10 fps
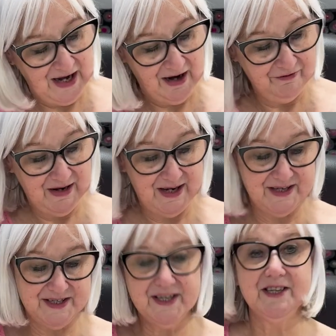have
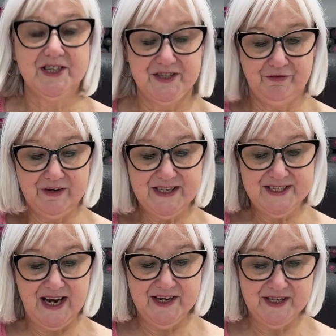as just a
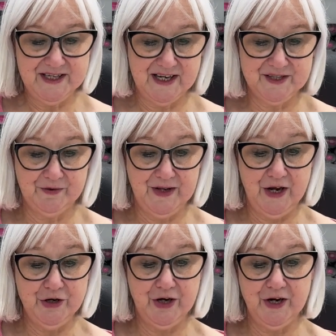freestanding tassel
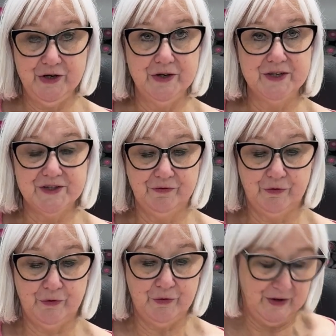that you can use
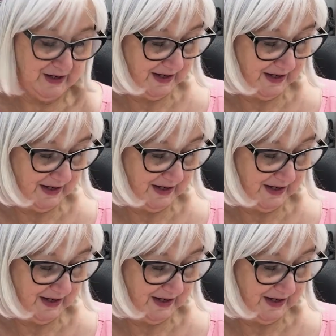for